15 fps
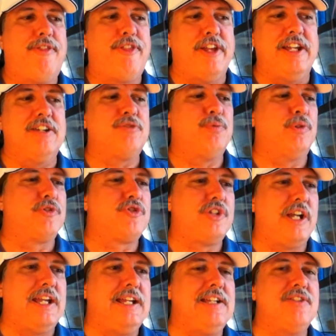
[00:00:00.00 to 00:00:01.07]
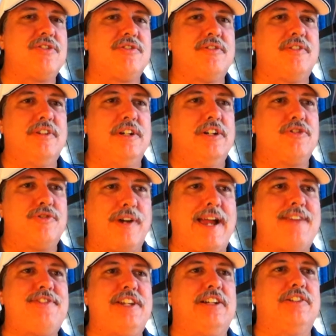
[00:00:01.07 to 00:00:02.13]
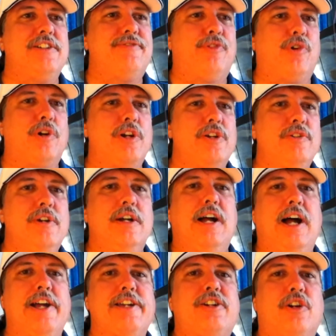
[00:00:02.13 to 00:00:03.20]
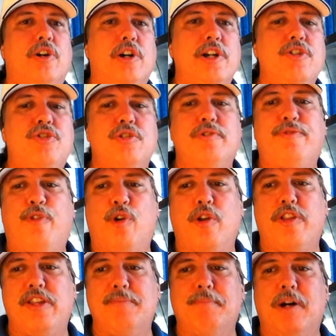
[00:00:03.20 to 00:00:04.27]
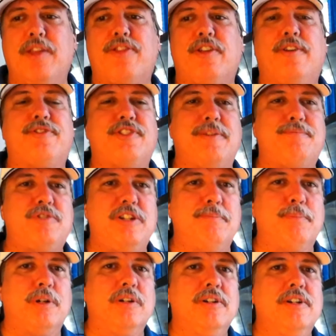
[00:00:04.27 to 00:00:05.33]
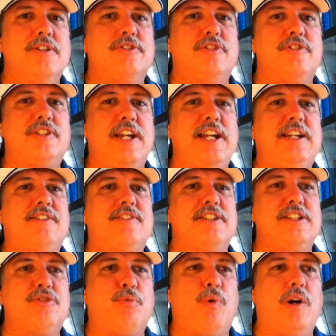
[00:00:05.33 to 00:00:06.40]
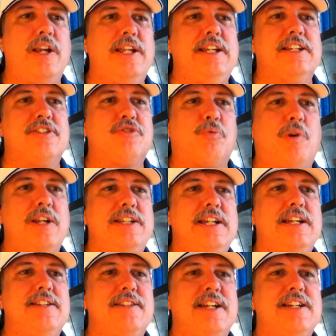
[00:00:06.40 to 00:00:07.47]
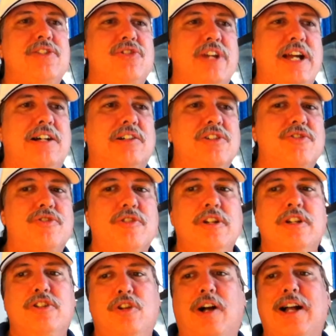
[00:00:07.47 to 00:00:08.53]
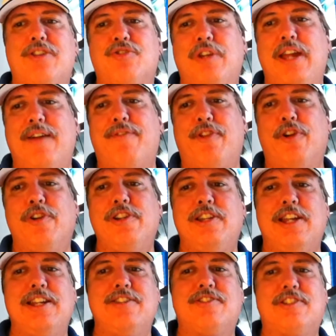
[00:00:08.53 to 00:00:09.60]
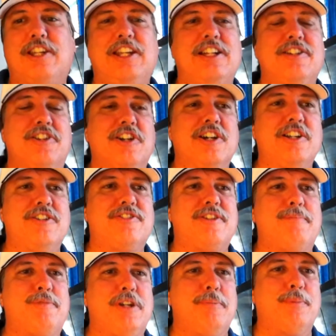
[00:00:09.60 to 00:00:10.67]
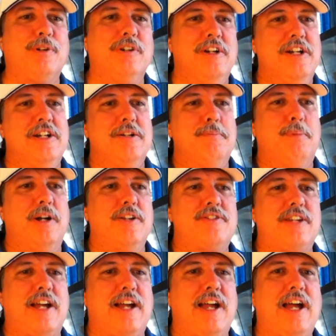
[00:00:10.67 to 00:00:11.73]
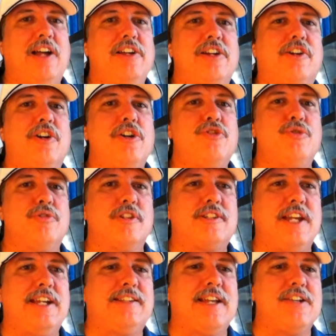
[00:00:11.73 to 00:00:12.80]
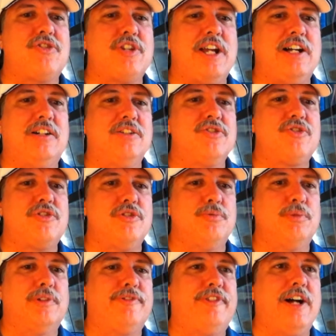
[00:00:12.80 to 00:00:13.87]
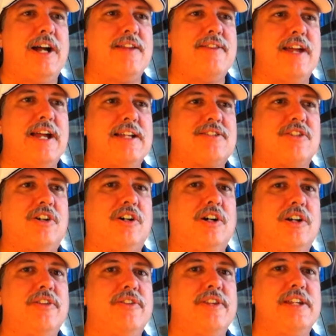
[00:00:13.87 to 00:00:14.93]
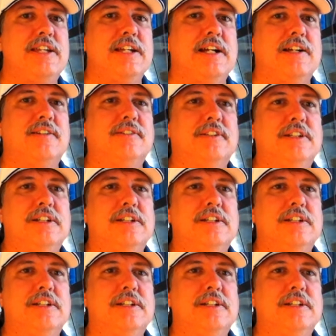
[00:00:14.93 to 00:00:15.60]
things will change drastically for you. I encourage you for the month of September to take the 20 and 28 day challenge. You'll actually have 30 days to get it done in September, but I highly encourage you to take that challenge. You will find that on the